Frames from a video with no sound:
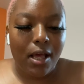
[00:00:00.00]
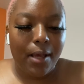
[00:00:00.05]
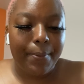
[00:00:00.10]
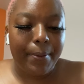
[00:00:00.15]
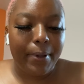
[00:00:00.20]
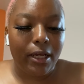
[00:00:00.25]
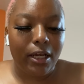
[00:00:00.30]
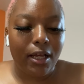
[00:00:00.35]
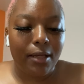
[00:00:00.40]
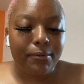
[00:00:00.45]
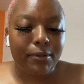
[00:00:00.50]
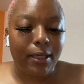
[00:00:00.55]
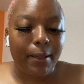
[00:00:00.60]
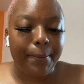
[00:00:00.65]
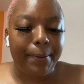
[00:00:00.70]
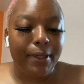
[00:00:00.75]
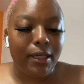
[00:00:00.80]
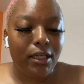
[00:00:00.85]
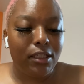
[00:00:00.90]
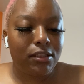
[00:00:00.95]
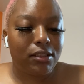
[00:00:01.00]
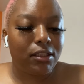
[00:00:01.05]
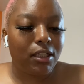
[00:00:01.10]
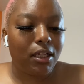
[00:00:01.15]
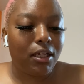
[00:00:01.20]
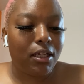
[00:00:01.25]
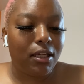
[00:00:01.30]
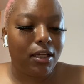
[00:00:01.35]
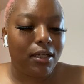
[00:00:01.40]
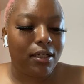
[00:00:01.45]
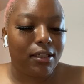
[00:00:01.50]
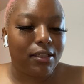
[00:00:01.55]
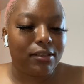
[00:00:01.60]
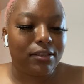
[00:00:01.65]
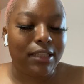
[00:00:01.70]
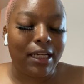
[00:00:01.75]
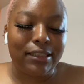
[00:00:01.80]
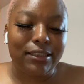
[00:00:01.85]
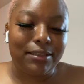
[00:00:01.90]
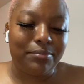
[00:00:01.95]
Pick up the
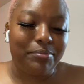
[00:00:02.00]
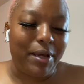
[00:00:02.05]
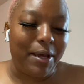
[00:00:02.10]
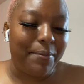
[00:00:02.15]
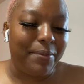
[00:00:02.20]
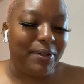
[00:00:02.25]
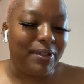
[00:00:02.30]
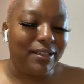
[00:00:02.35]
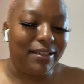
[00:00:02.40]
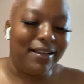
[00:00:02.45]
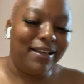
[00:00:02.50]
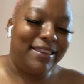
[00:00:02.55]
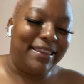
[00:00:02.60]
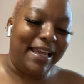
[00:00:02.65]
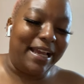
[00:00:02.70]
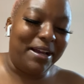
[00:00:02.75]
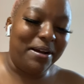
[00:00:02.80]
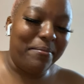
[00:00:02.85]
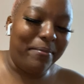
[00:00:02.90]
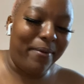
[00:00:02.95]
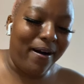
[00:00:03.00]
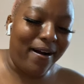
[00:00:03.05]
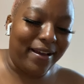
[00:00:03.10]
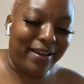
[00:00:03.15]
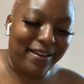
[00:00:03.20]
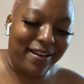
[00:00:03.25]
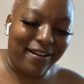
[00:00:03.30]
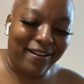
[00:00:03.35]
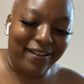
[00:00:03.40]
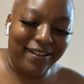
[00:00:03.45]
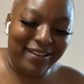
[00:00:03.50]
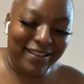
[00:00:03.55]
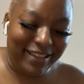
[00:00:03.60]
pizzas. That just made me think of Martin, y'all.